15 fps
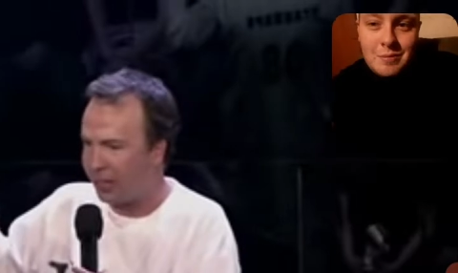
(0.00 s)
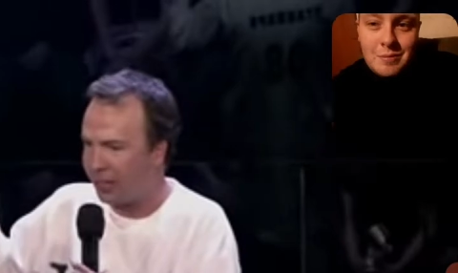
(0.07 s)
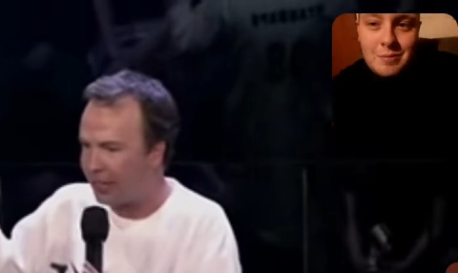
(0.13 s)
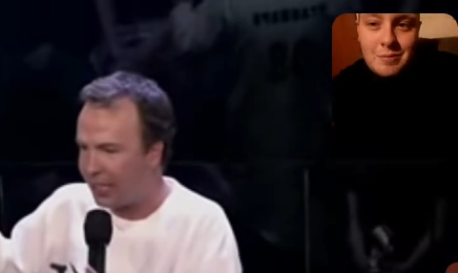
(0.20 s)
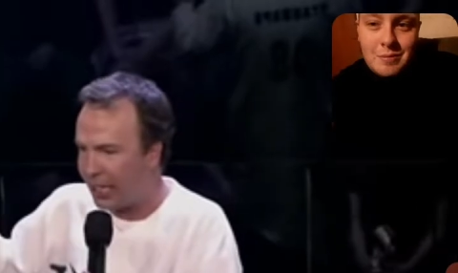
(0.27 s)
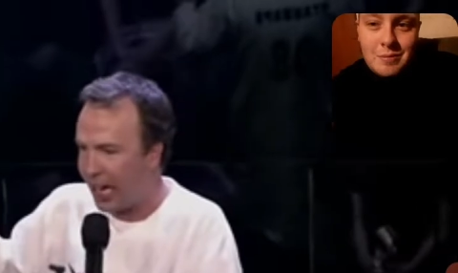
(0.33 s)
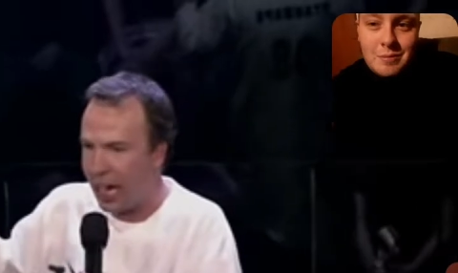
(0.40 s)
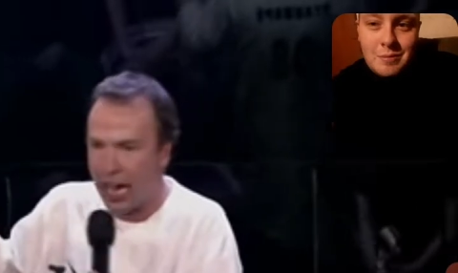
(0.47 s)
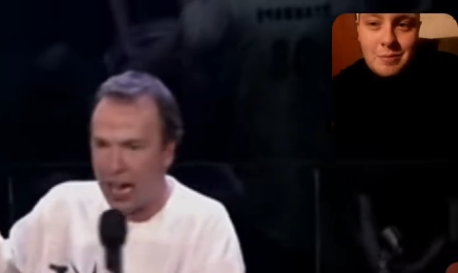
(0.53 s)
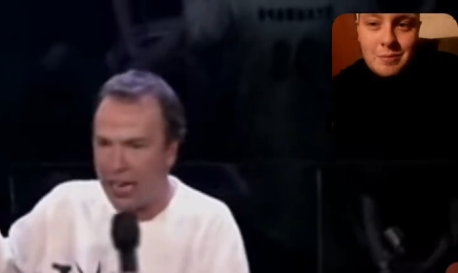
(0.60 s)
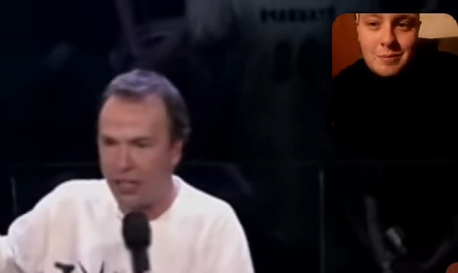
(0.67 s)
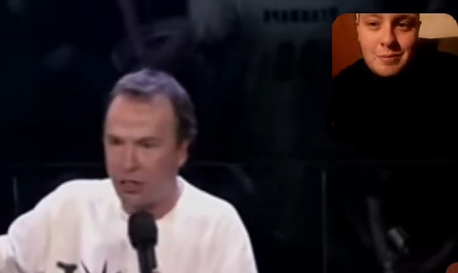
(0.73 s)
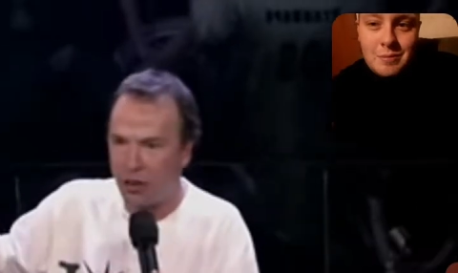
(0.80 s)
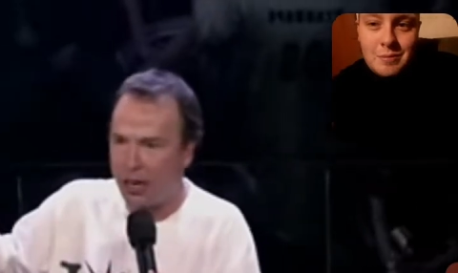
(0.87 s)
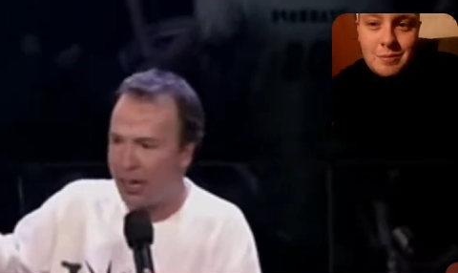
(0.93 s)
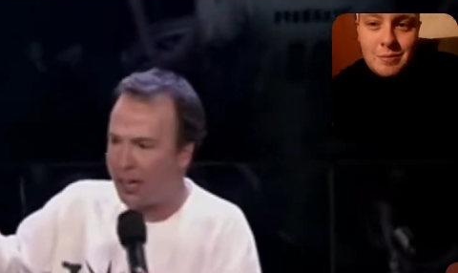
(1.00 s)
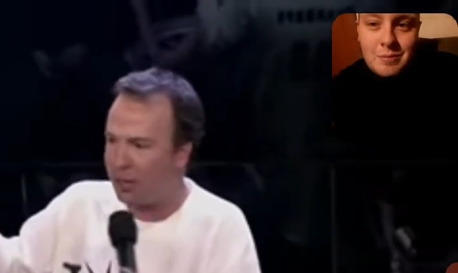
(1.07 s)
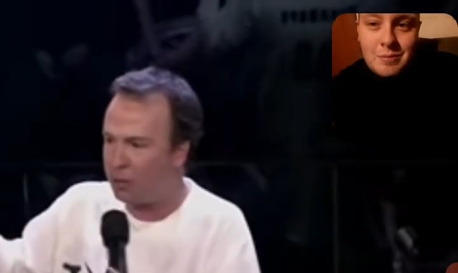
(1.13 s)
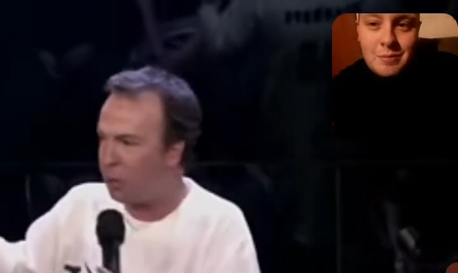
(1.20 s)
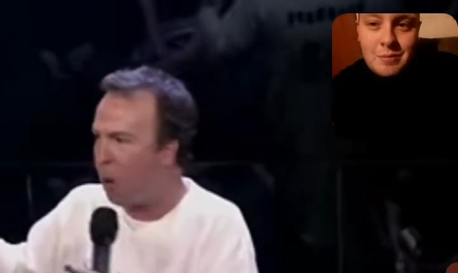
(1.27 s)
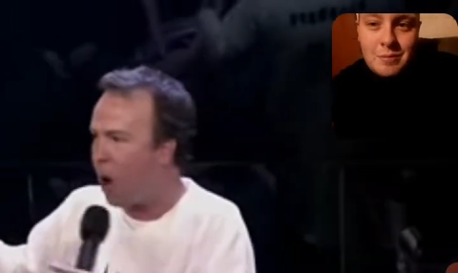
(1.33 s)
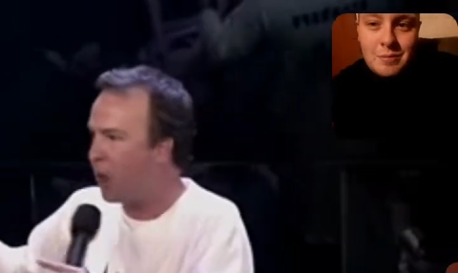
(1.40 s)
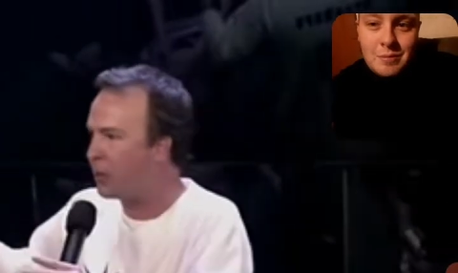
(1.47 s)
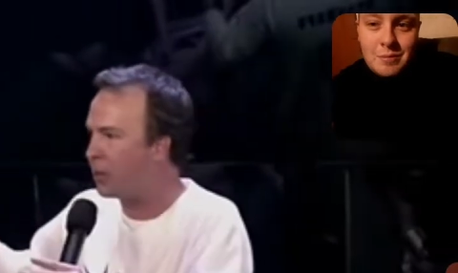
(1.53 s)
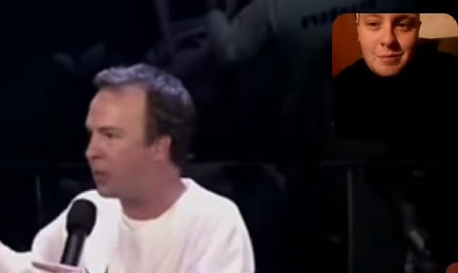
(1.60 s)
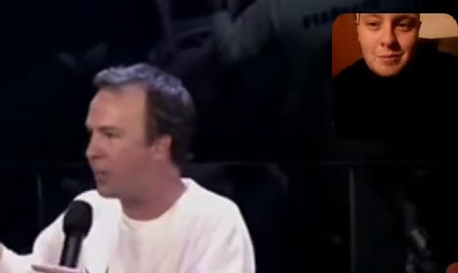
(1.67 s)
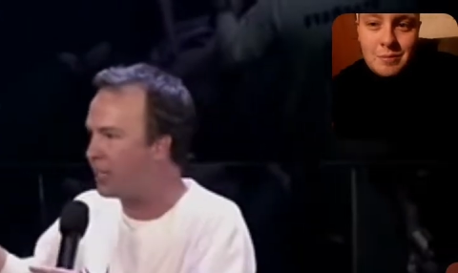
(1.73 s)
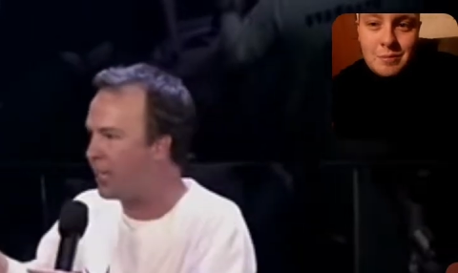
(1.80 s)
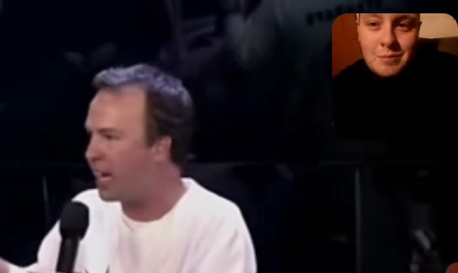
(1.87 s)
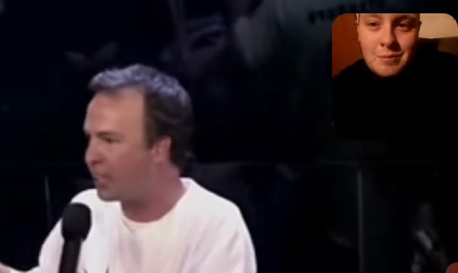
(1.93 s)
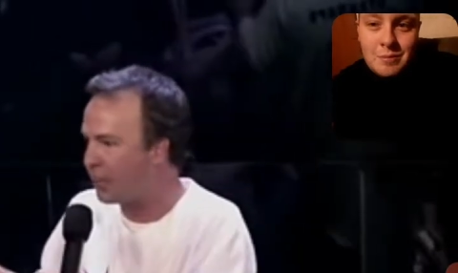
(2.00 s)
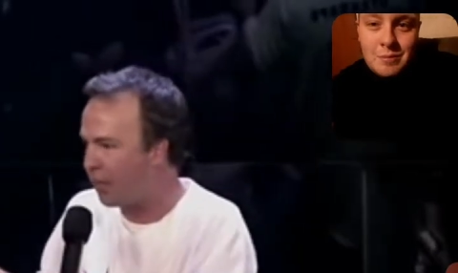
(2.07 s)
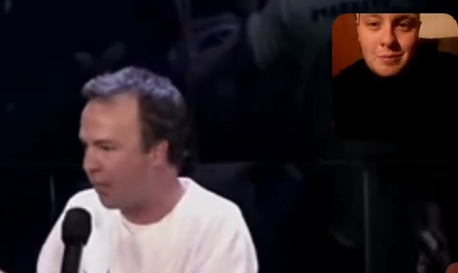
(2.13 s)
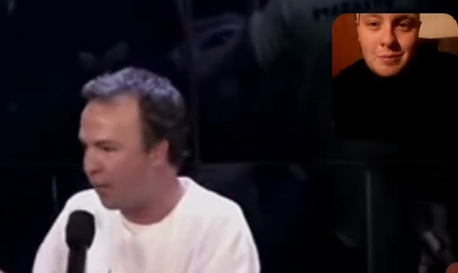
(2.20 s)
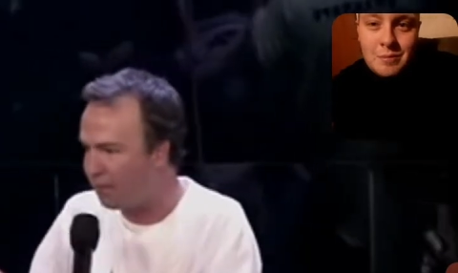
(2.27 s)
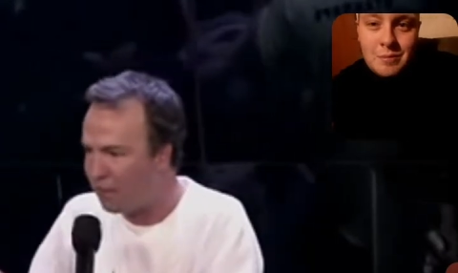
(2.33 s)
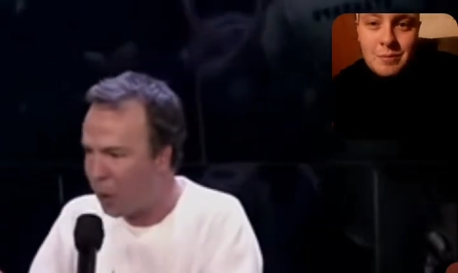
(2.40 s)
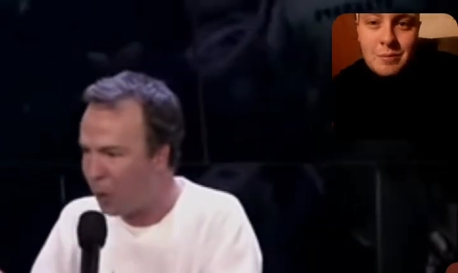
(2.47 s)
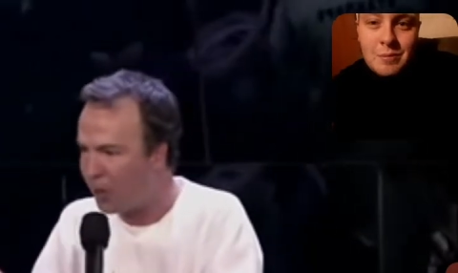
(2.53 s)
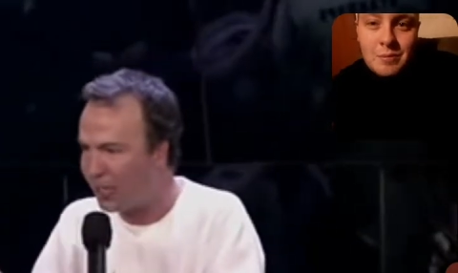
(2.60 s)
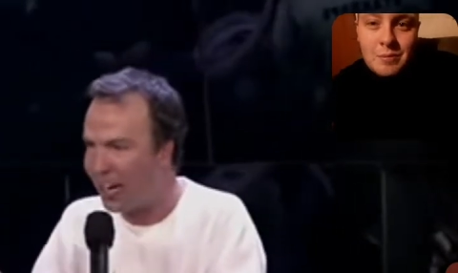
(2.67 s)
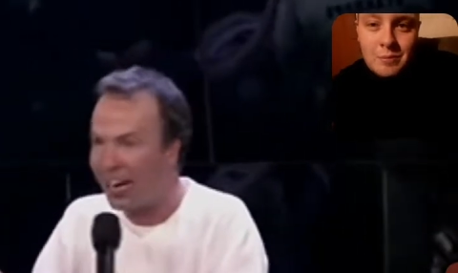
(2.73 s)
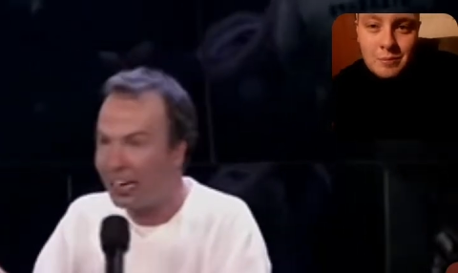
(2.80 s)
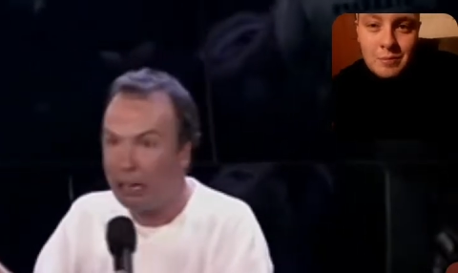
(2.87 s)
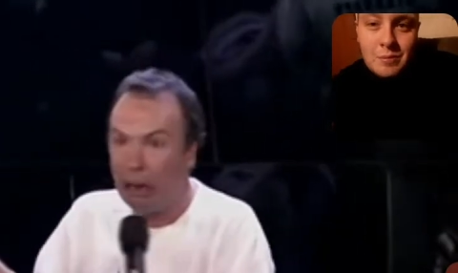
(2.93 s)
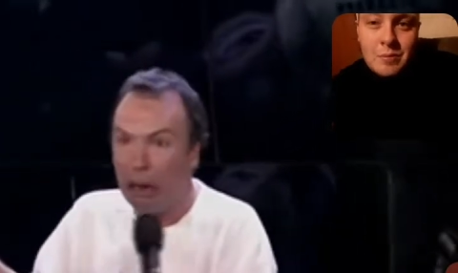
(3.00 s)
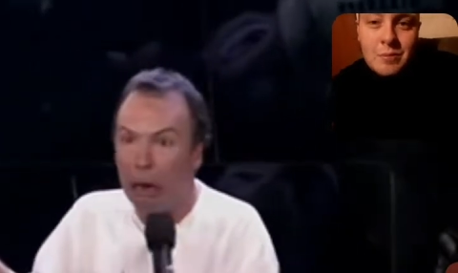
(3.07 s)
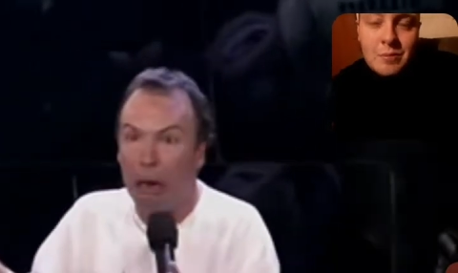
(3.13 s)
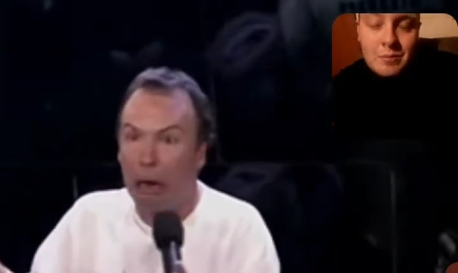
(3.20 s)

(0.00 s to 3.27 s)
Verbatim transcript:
Speaker 1: that dehydrated and wandered in the desert for 4 days.